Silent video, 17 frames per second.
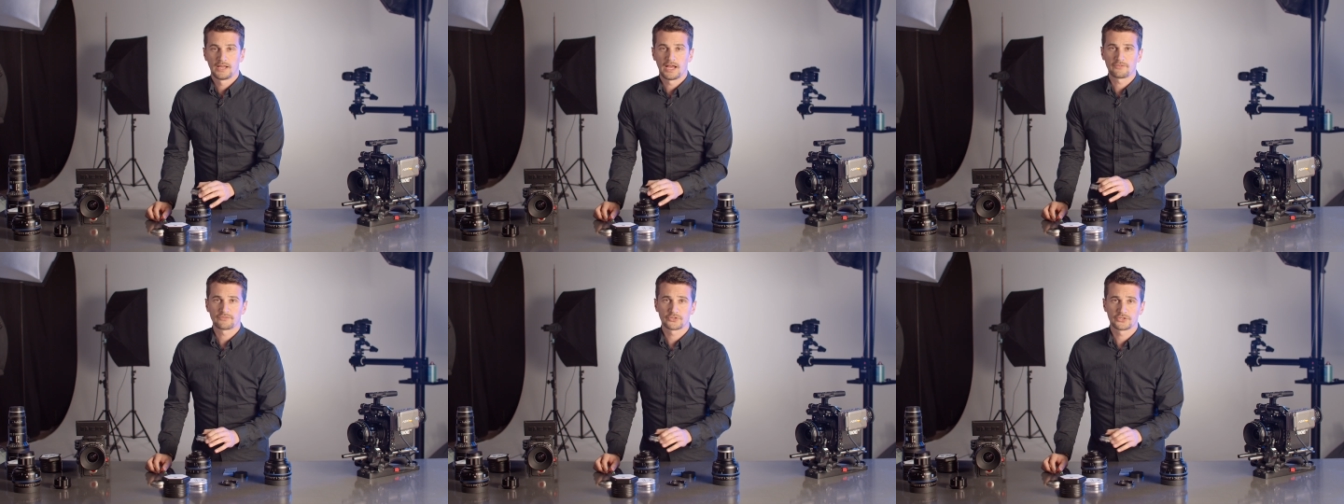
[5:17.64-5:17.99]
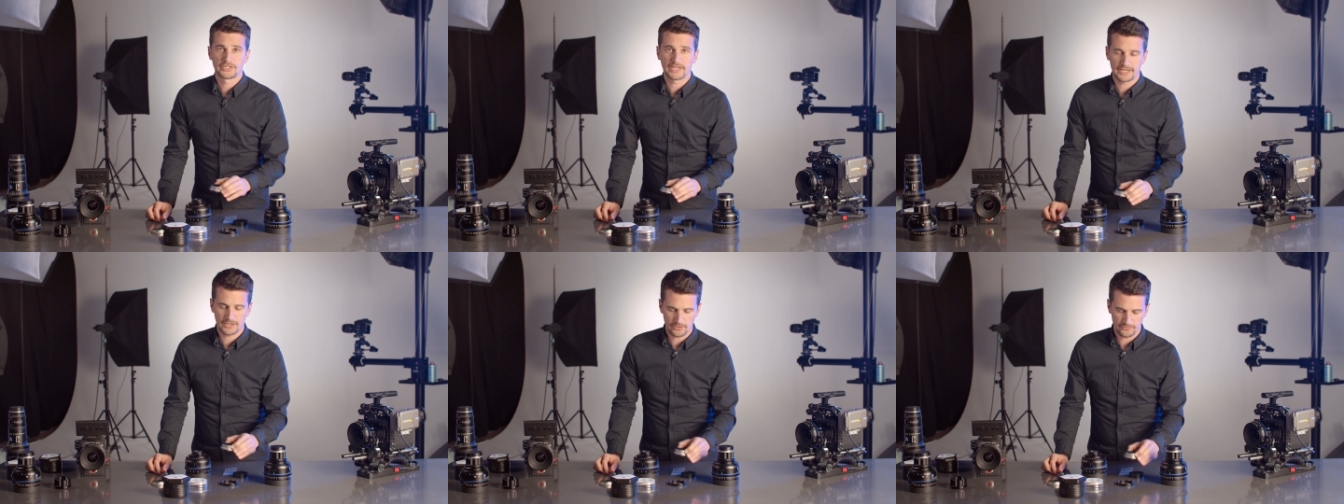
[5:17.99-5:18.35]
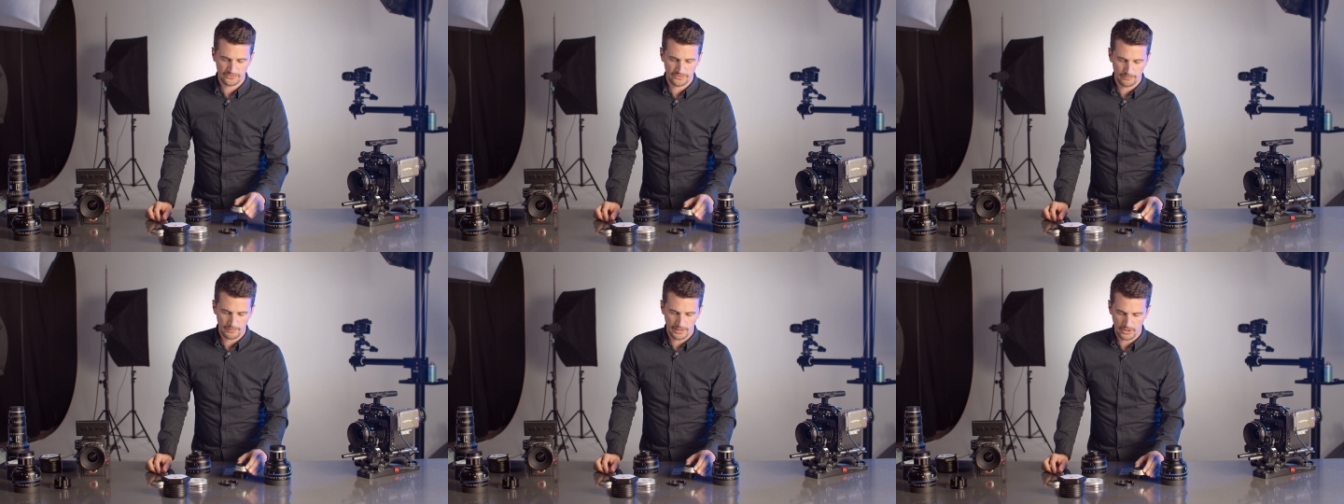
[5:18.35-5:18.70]
After you take
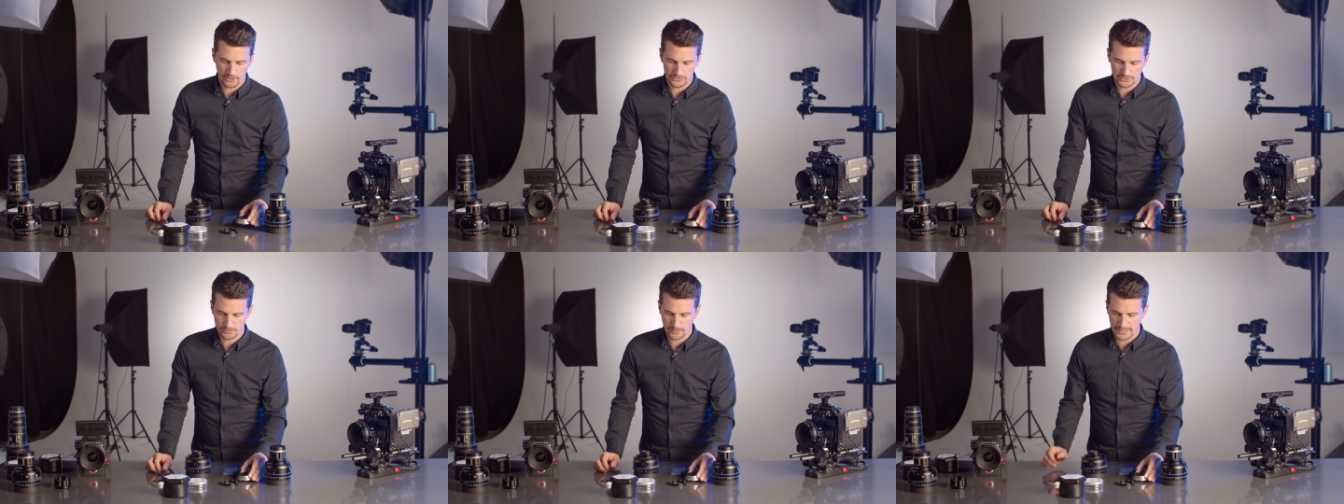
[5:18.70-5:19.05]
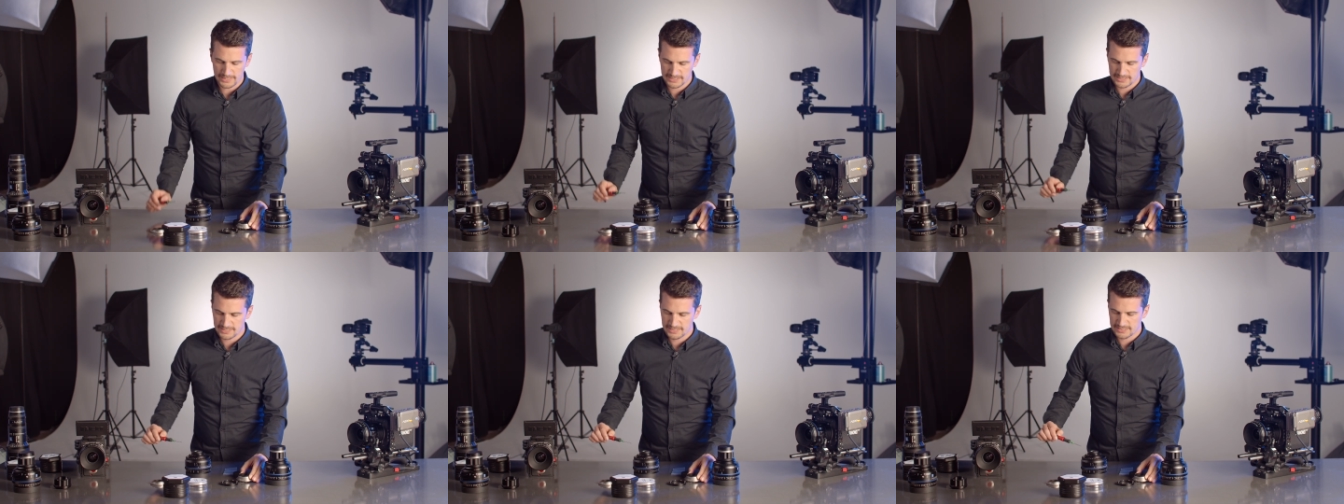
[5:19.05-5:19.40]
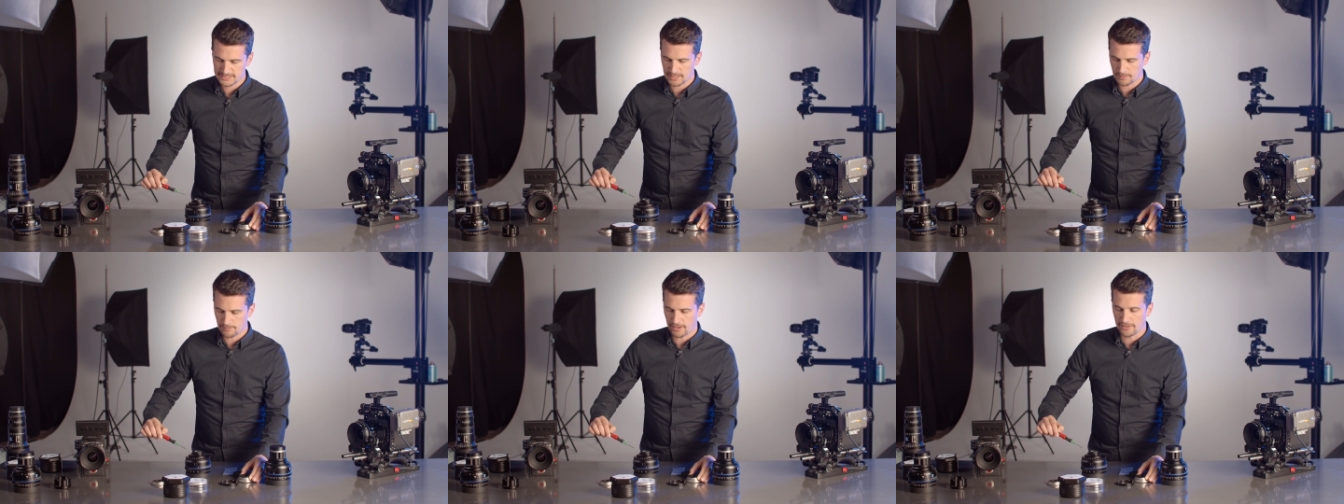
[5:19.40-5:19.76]
off the mount, you might see
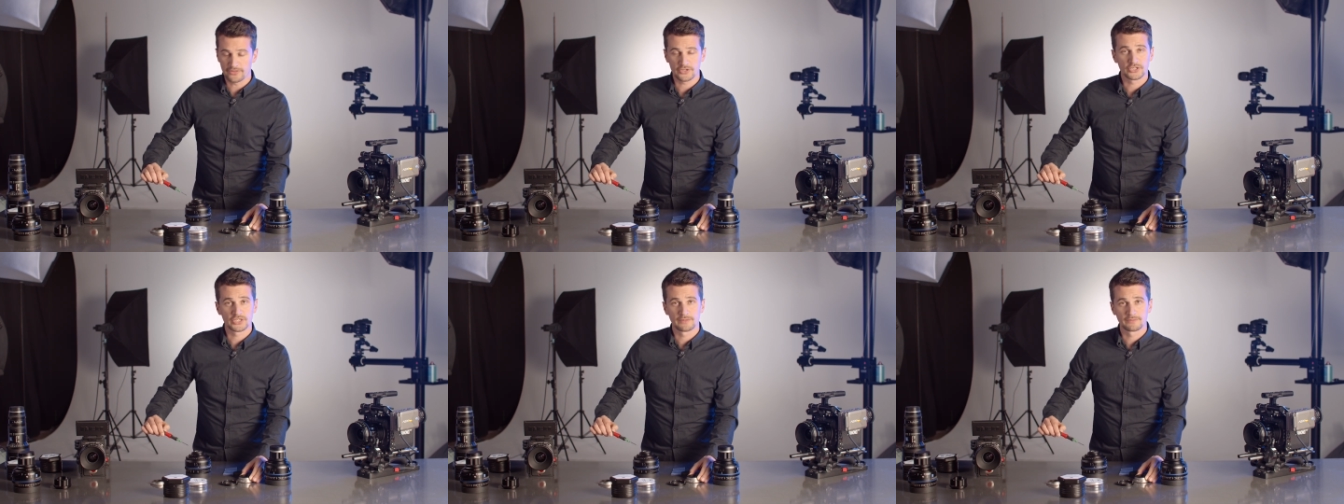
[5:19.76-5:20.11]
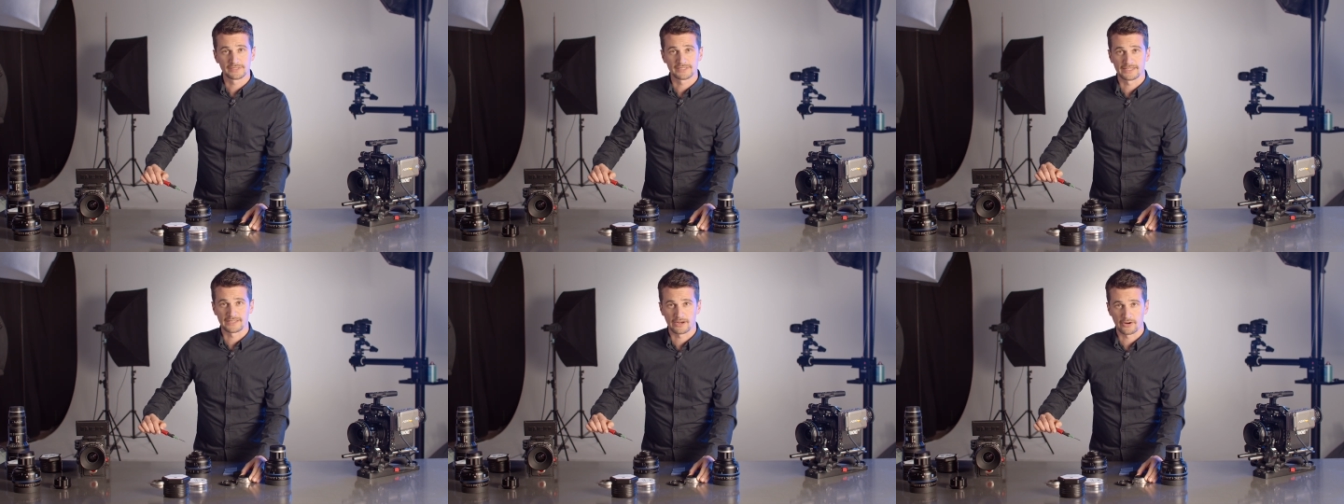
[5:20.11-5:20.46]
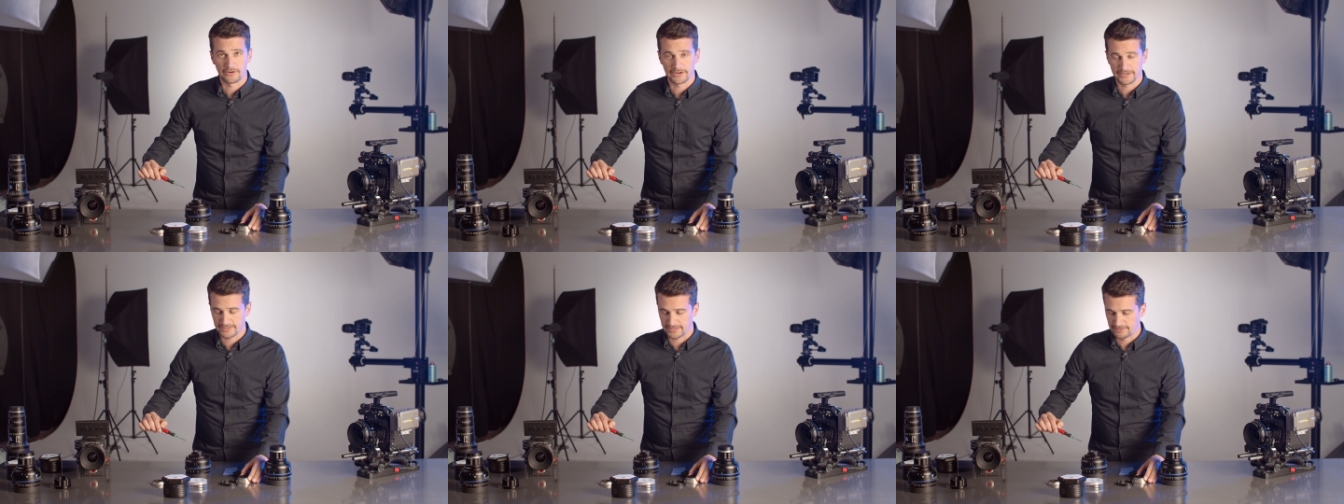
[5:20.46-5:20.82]
some other shims that are
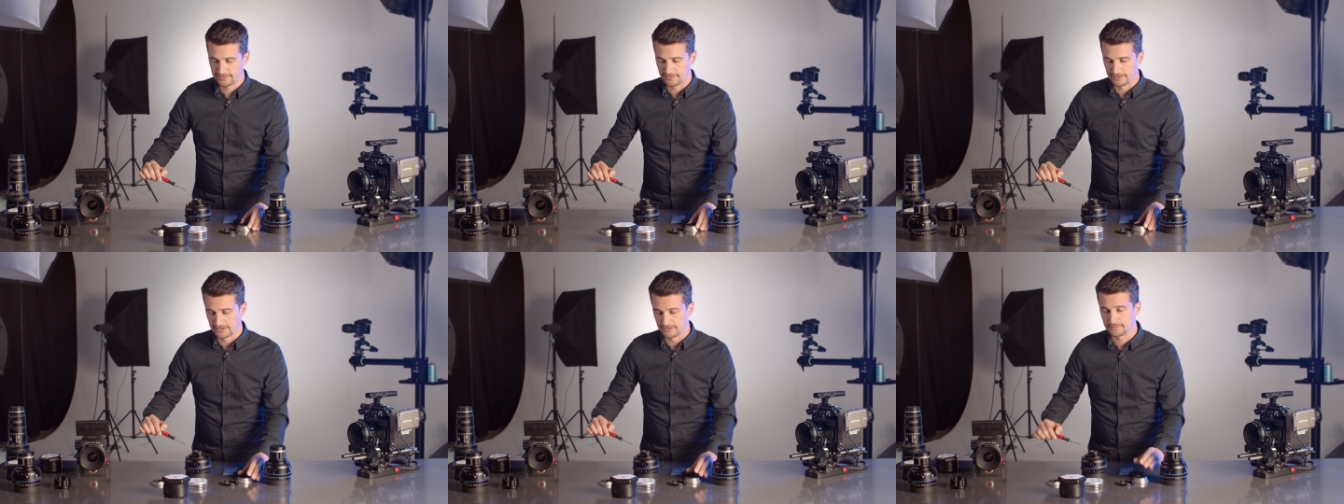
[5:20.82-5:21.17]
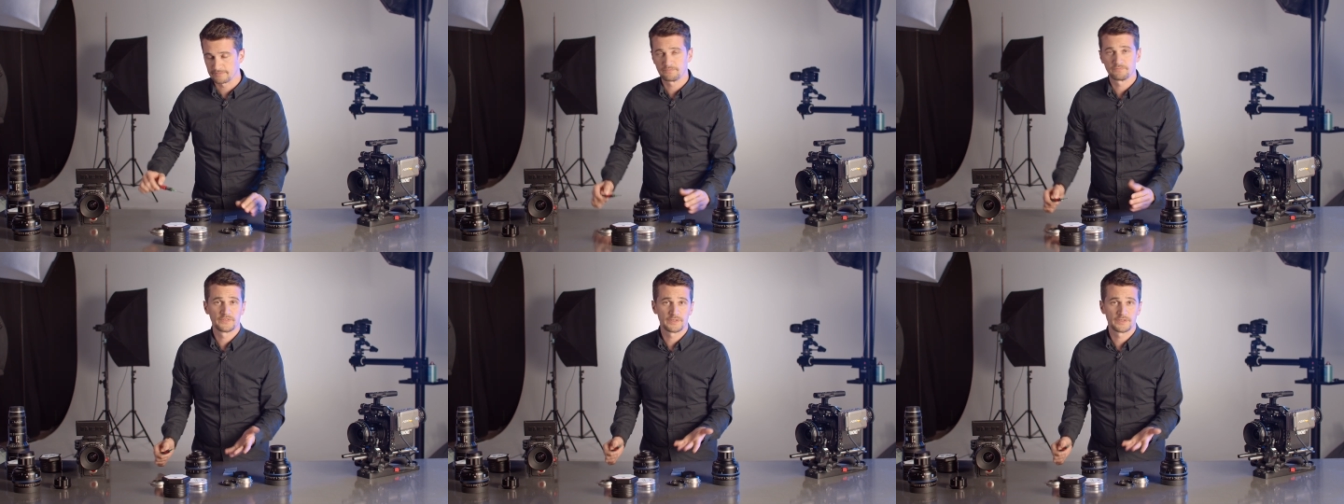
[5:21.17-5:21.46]
already in there.